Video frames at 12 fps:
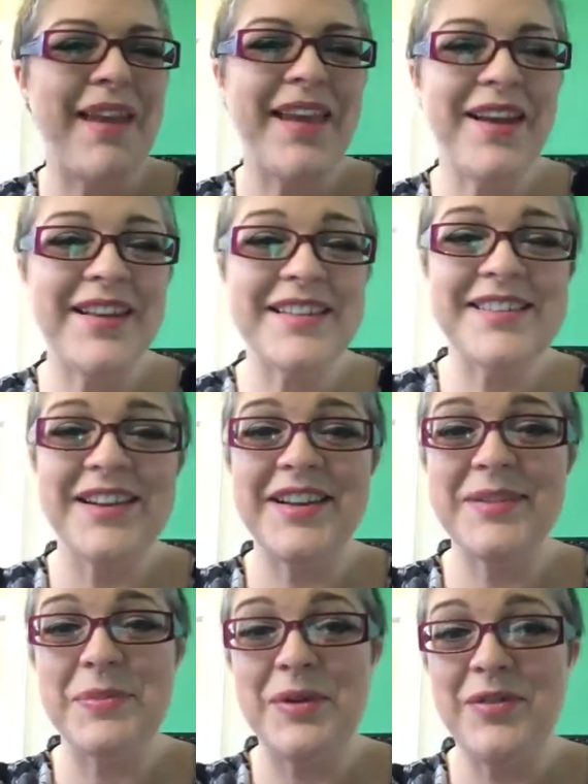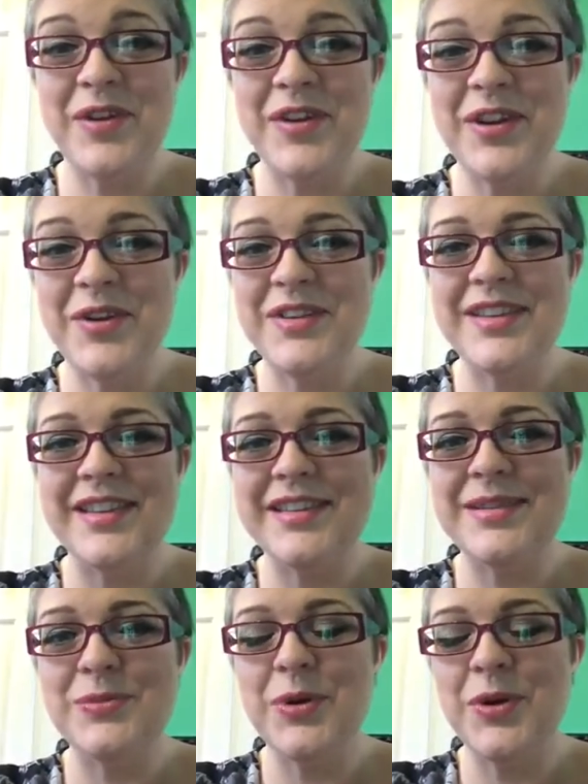my youngest son. he's being very noisy
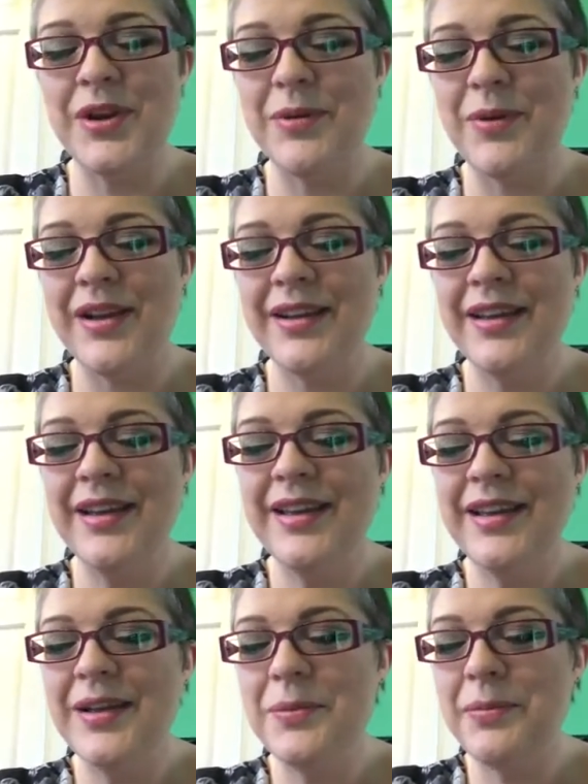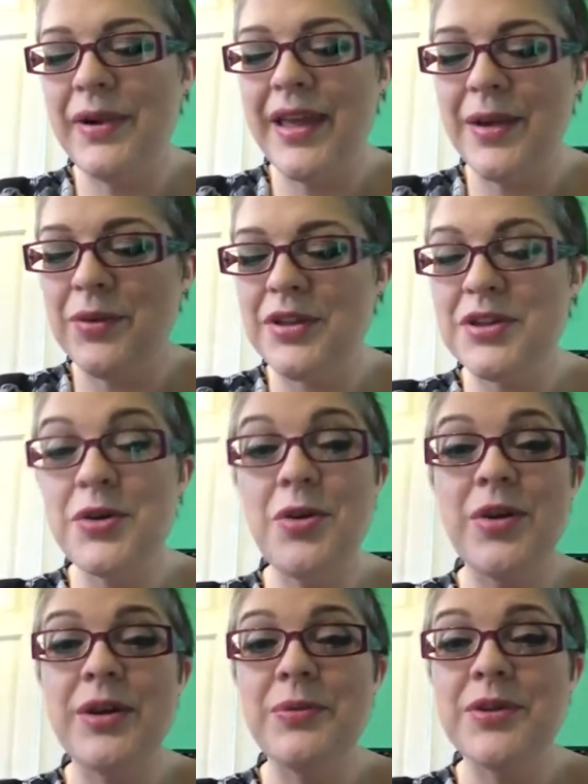this morning while playing with a
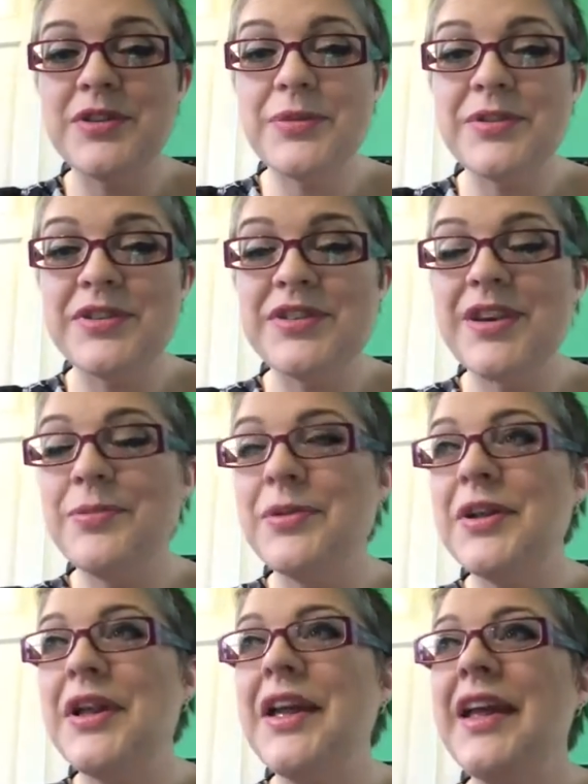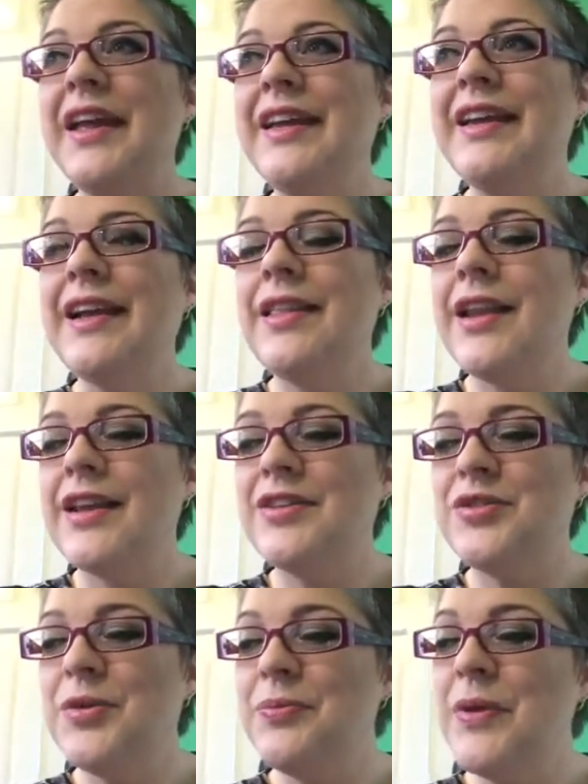toy and watching Mr. Tumble in the
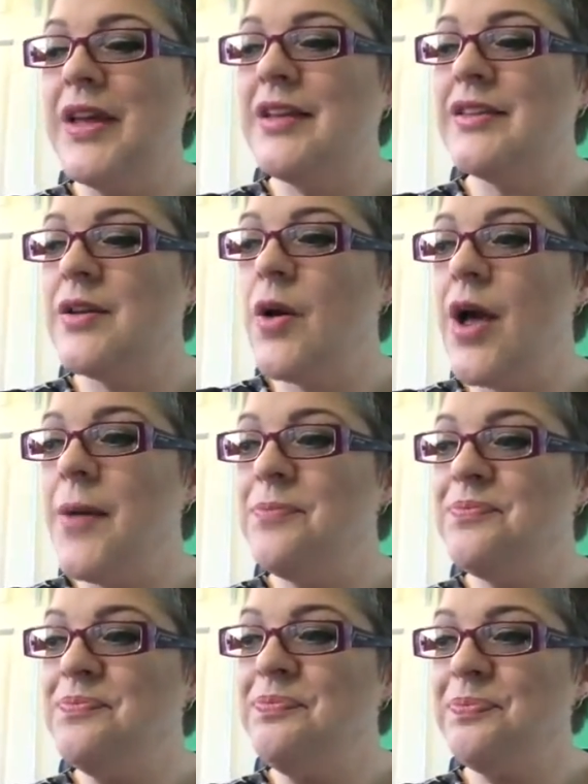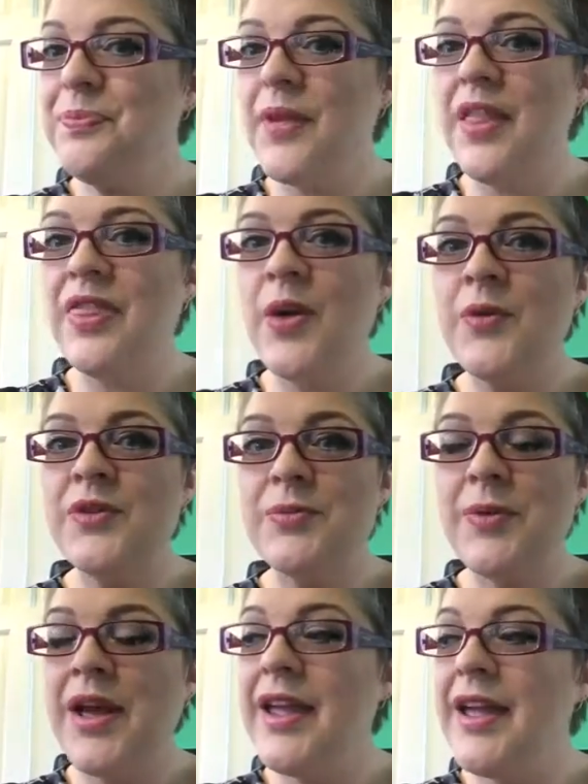next room. So um, those are
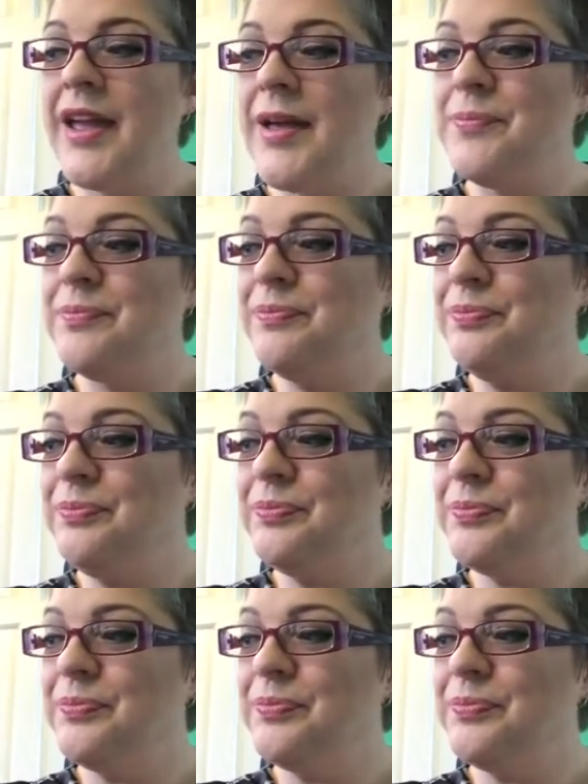my um,